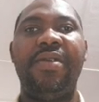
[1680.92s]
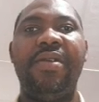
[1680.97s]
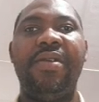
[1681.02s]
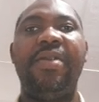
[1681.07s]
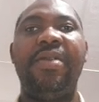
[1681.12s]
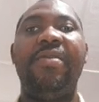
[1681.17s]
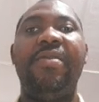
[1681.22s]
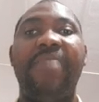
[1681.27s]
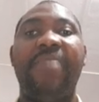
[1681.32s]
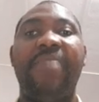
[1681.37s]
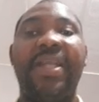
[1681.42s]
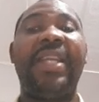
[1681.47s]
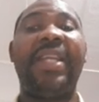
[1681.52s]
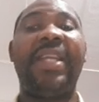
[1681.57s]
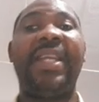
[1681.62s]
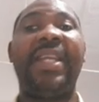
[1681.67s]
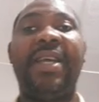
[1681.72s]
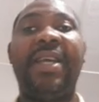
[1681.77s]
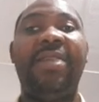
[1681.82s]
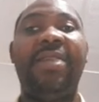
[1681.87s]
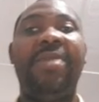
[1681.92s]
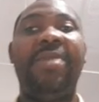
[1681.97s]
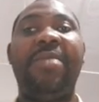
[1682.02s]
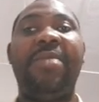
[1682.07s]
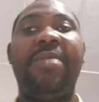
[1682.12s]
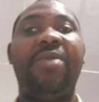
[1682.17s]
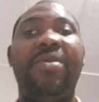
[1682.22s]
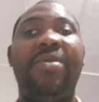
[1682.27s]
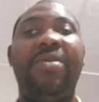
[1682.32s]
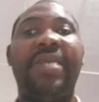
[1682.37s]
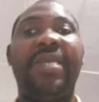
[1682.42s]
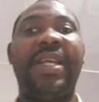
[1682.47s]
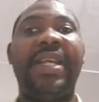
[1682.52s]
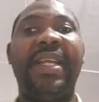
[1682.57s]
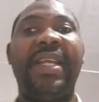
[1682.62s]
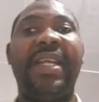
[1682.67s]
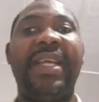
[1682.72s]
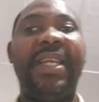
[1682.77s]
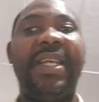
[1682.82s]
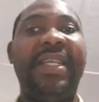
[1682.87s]
remember what mechanical
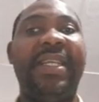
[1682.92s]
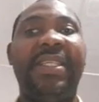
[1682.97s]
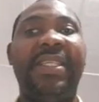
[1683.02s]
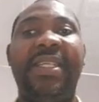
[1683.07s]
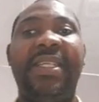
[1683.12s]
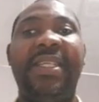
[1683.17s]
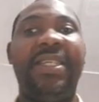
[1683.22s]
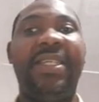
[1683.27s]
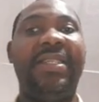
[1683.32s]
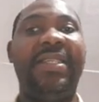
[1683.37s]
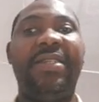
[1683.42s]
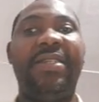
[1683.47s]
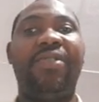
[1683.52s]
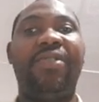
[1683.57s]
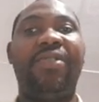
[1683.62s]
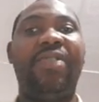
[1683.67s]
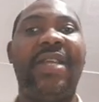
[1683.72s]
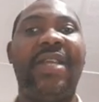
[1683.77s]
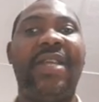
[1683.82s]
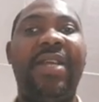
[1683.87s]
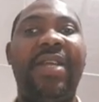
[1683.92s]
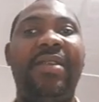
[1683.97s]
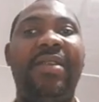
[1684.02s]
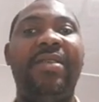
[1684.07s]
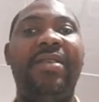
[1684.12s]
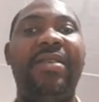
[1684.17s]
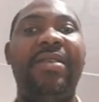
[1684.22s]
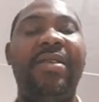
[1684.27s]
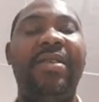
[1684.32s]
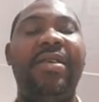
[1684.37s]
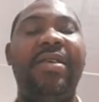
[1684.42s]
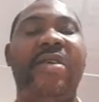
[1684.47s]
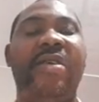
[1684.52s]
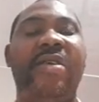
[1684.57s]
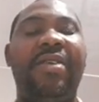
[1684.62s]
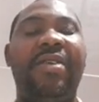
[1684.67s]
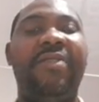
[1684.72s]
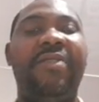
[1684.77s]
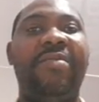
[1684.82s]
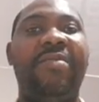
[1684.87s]
energy is, the total
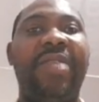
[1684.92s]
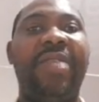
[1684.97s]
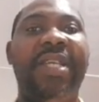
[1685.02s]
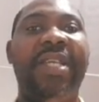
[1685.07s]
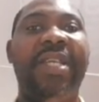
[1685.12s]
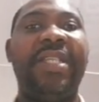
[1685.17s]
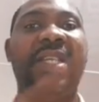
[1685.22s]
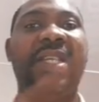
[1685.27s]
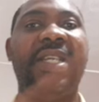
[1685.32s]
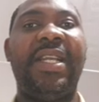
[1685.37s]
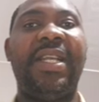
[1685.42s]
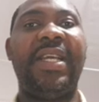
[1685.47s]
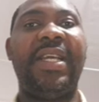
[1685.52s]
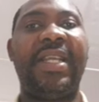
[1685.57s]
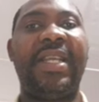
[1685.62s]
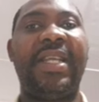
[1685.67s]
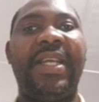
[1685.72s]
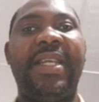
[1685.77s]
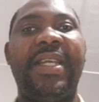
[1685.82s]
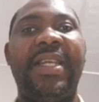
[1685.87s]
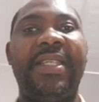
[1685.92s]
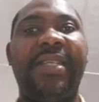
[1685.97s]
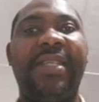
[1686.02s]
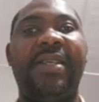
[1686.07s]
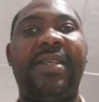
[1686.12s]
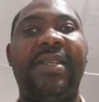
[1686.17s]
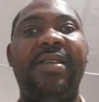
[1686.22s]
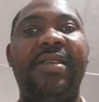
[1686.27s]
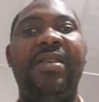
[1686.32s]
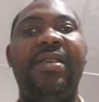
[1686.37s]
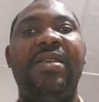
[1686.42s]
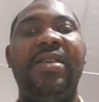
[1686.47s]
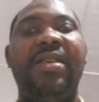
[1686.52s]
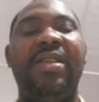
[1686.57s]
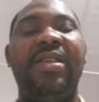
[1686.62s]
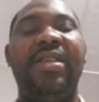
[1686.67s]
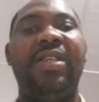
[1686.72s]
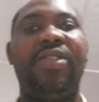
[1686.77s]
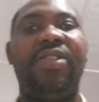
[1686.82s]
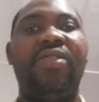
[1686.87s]
of potential and kinetic
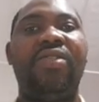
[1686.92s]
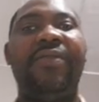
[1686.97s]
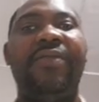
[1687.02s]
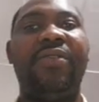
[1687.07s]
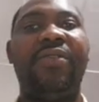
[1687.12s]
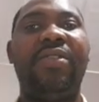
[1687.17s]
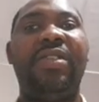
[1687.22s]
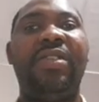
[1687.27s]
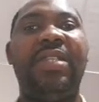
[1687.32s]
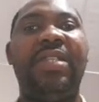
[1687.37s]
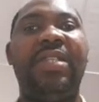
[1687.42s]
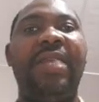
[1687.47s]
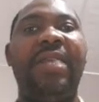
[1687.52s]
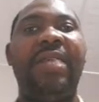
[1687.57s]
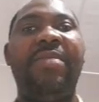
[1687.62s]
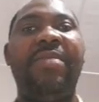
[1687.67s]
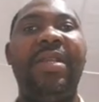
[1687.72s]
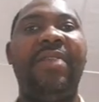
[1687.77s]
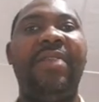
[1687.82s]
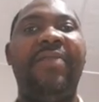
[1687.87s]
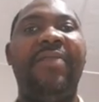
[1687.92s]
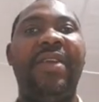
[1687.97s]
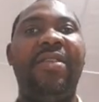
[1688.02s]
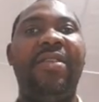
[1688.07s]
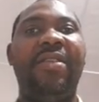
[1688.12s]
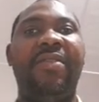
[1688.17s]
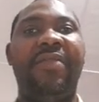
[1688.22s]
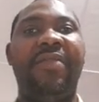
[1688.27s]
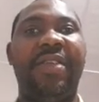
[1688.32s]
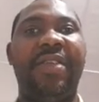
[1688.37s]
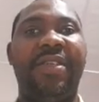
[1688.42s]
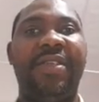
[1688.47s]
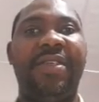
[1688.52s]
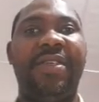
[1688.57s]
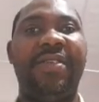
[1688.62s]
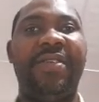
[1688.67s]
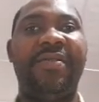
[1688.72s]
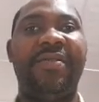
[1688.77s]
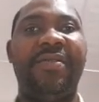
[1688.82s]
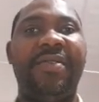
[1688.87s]
is 12 joules. Determine the value of h.
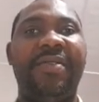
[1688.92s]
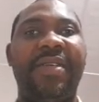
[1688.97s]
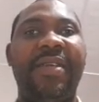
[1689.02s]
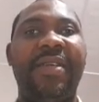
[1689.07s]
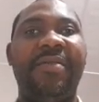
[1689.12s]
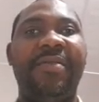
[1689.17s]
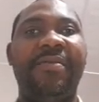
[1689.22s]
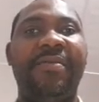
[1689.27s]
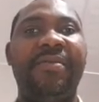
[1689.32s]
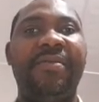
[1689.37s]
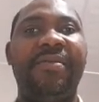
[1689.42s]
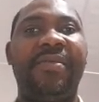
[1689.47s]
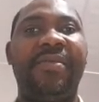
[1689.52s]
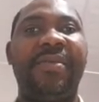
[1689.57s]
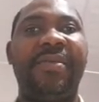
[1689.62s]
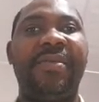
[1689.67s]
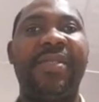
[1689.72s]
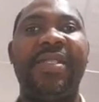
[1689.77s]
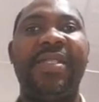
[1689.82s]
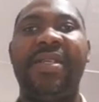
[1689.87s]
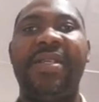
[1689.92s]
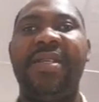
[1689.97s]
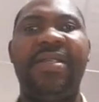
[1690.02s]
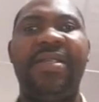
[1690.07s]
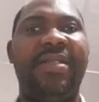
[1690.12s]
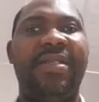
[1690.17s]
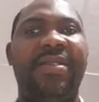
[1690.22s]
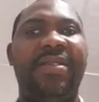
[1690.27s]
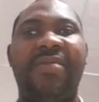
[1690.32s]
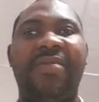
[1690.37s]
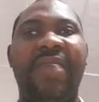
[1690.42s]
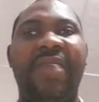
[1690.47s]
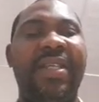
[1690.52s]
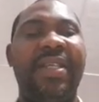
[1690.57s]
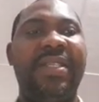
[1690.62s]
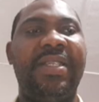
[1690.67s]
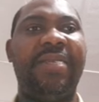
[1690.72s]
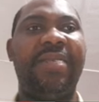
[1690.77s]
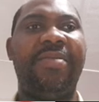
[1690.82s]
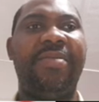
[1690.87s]
Okay, it's quite
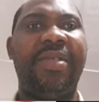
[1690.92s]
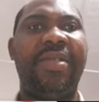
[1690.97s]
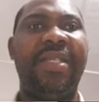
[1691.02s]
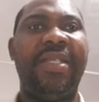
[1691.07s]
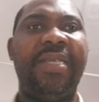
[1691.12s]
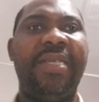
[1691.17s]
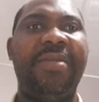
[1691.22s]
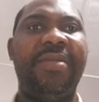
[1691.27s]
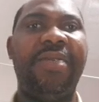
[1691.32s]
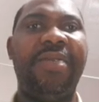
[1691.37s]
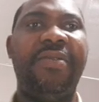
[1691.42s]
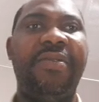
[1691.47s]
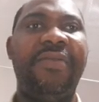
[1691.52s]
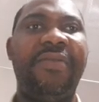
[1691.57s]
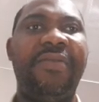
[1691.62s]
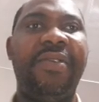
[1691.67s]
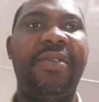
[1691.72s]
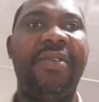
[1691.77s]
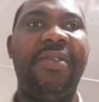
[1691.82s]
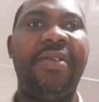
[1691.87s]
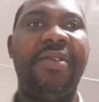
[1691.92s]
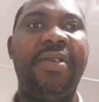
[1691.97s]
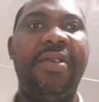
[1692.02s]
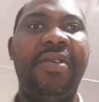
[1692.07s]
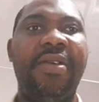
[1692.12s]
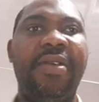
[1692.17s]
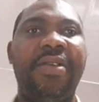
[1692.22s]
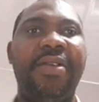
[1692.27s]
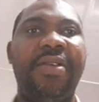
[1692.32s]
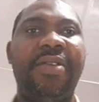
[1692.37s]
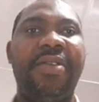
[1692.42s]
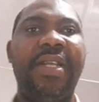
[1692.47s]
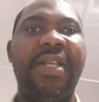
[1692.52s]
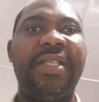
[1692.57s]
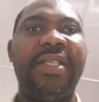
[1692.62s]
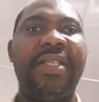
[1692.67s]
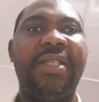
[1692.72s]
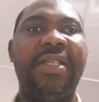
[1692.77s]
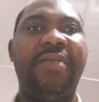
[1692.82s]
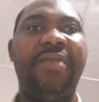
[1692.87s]
simple, the same thing we've done. So let's
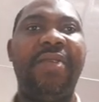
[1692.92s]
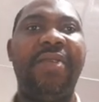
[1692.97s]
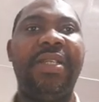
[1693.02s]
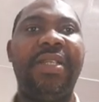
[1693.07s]
see, what is